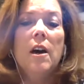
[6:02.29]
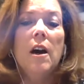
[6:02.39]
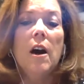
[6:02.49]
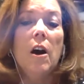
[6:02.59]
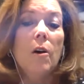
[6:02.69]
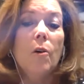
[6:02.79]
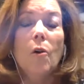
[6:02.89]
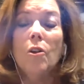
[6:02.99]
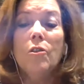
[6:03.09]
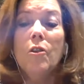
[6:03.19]
All
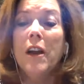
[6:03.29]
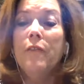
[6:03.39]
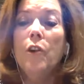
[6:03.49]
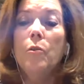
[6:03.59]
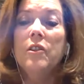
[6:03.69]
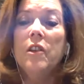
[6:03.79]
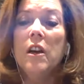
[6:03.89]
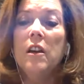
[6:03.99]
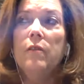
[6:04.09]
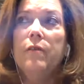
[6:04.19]
along, I've always
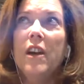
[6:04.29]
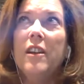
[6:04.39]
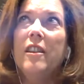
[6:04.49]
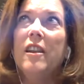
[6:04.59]
I